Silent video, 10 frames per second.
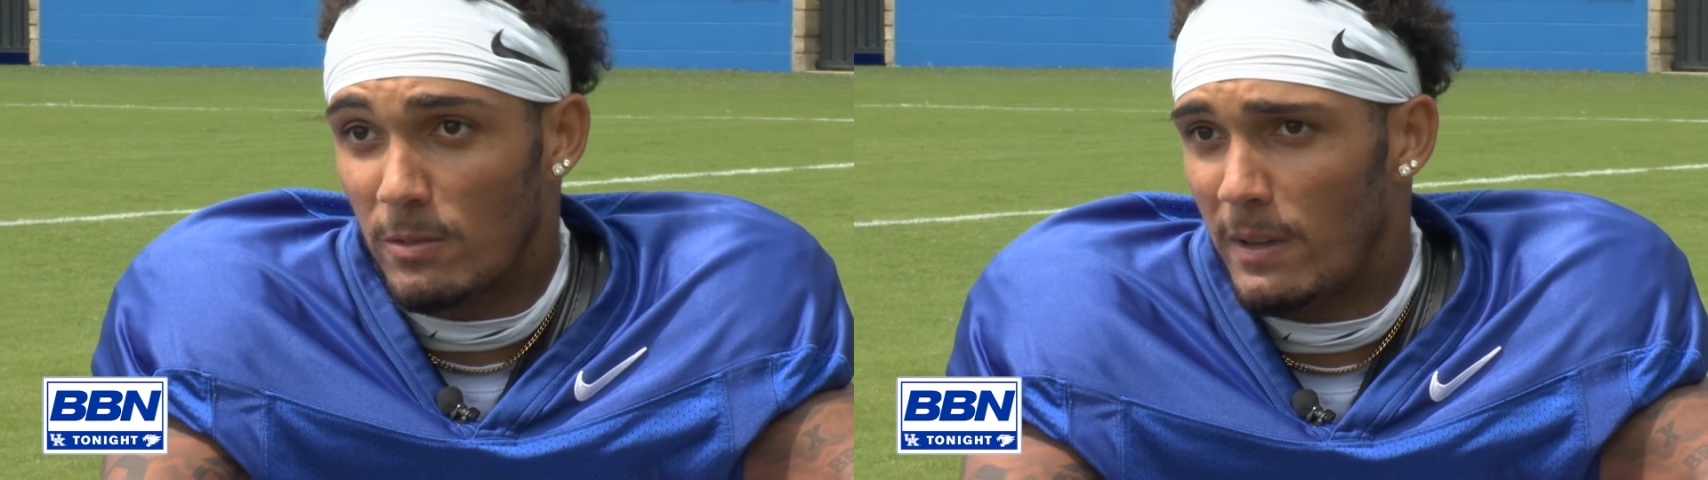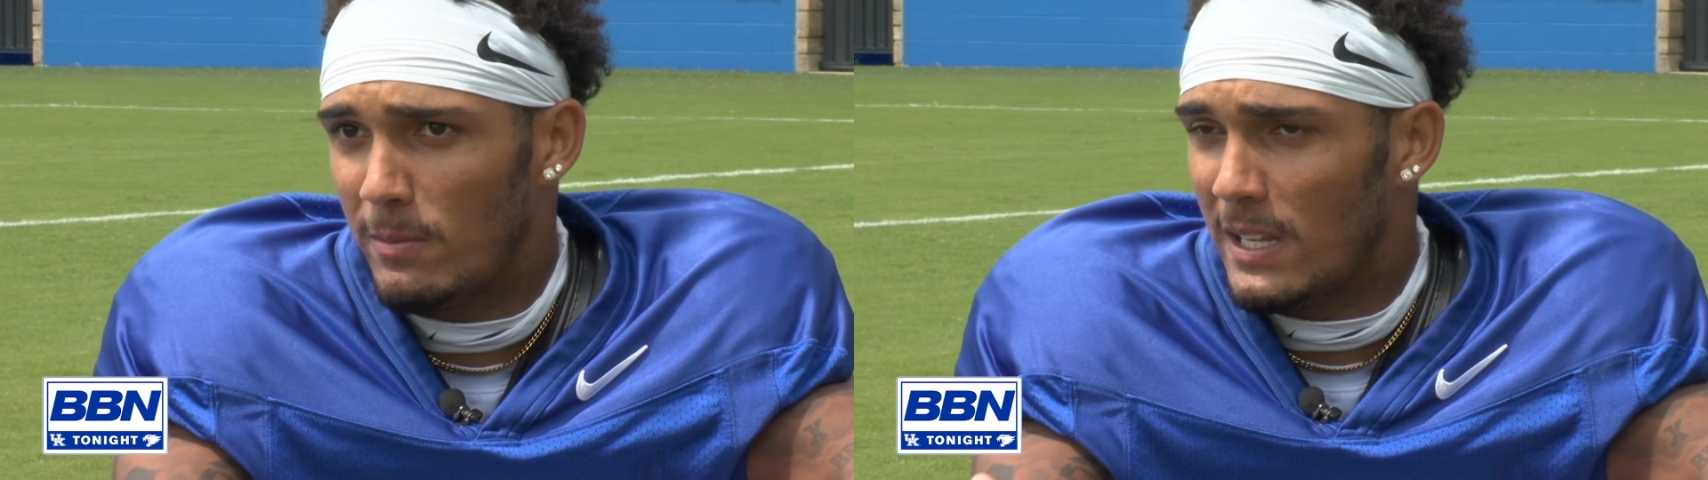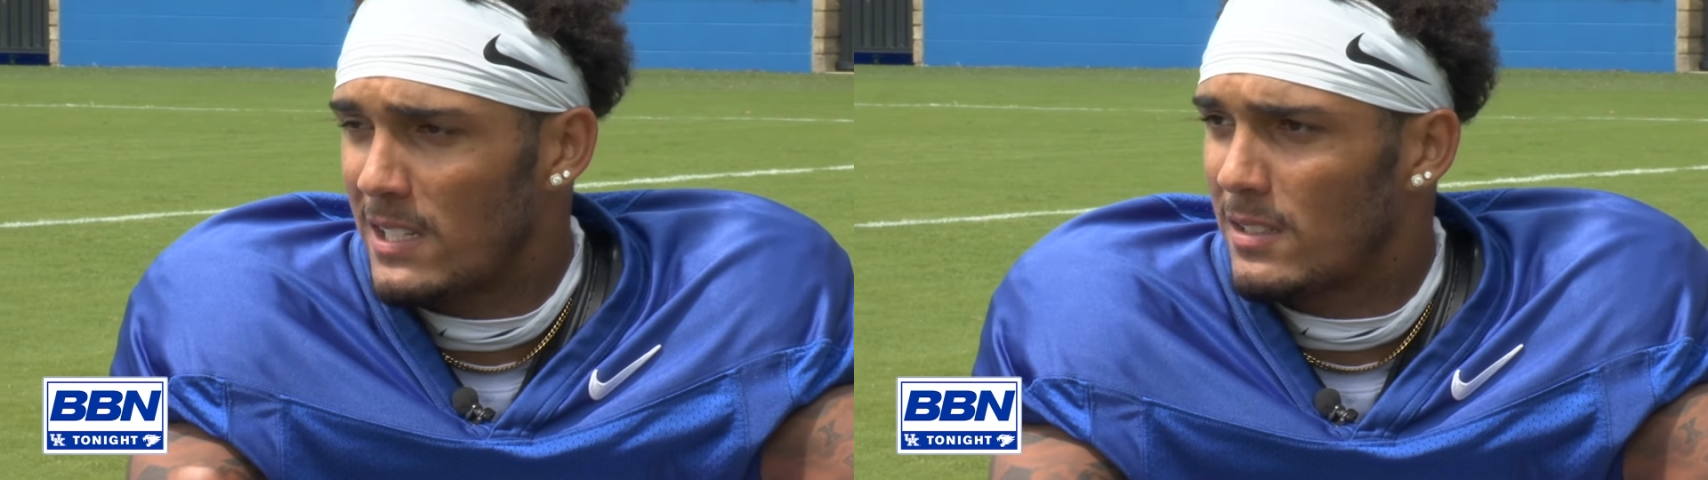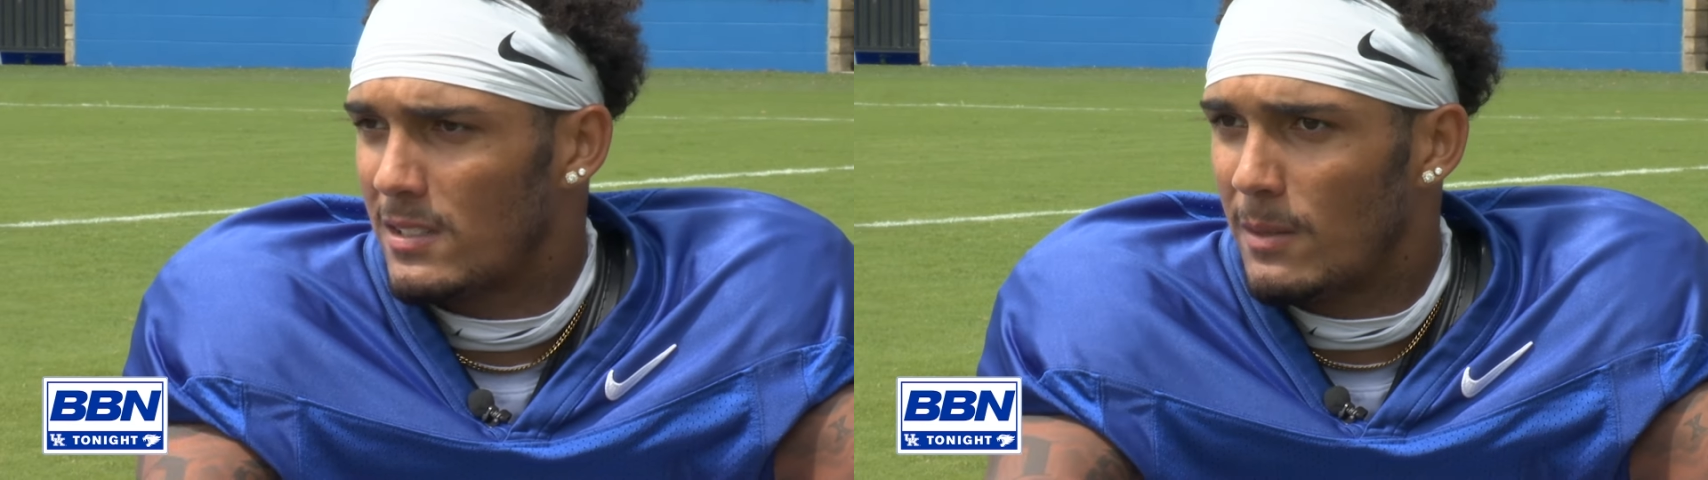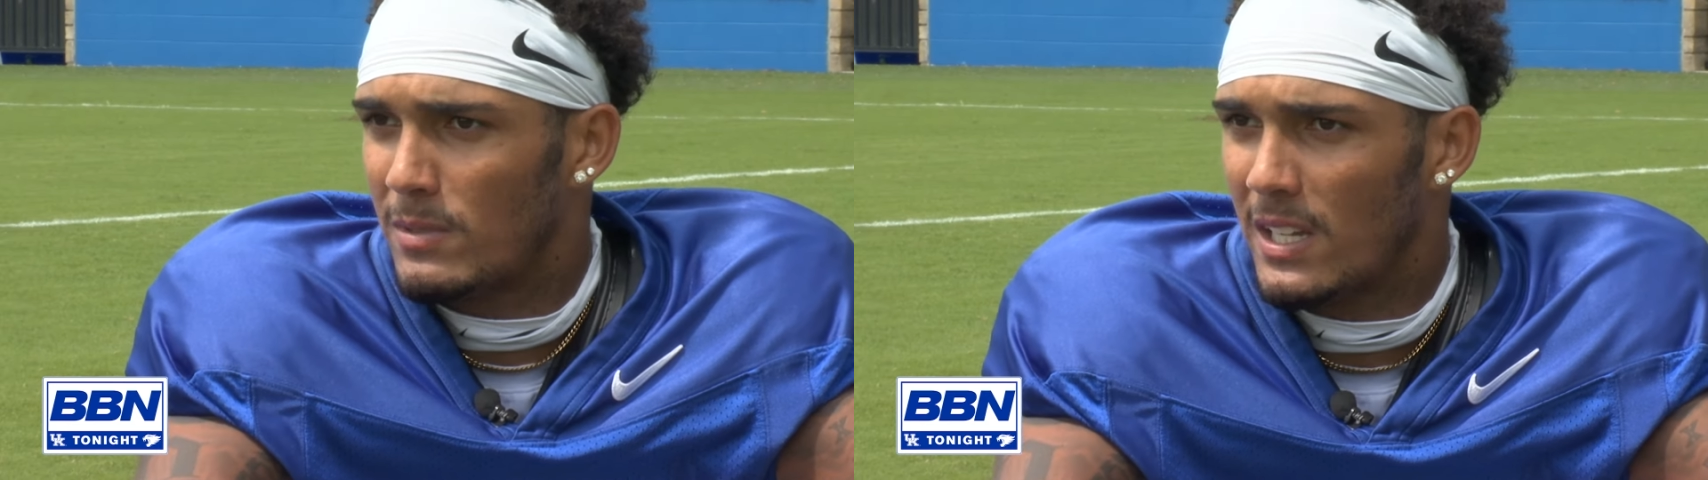and maybe that's
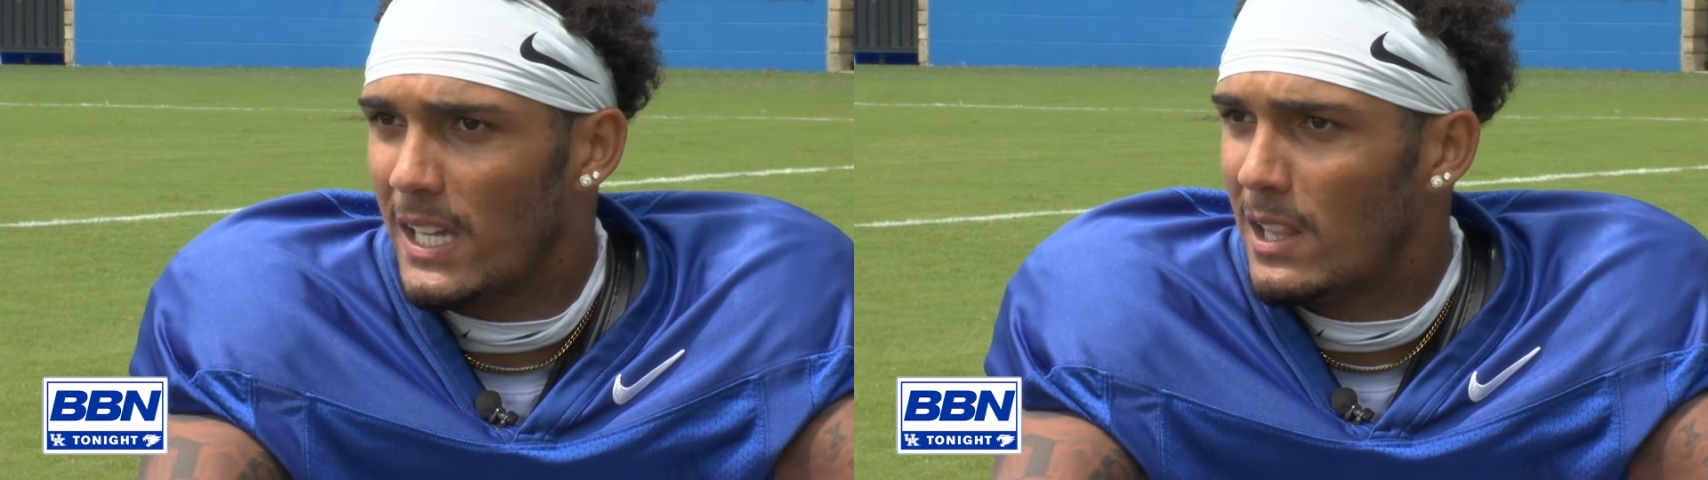something he